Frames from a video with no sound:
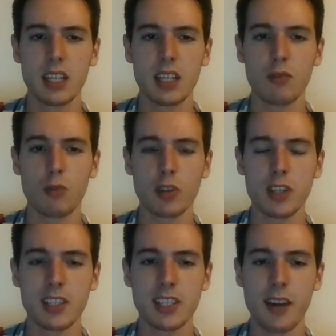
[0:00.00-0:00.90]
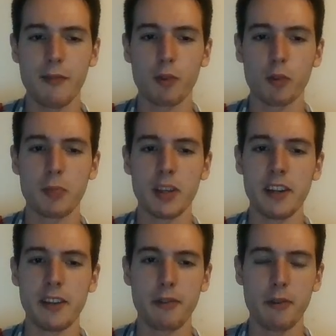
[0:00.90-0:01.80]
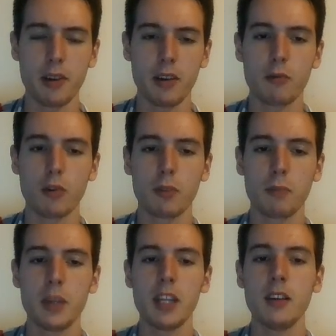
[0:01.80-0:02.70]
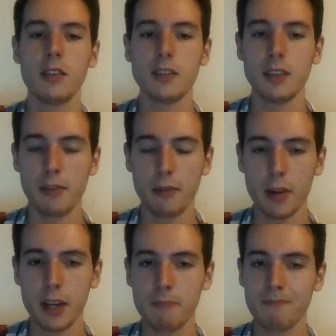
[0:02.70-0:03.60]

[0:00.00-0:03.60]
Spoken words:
rook d7, rook b d3.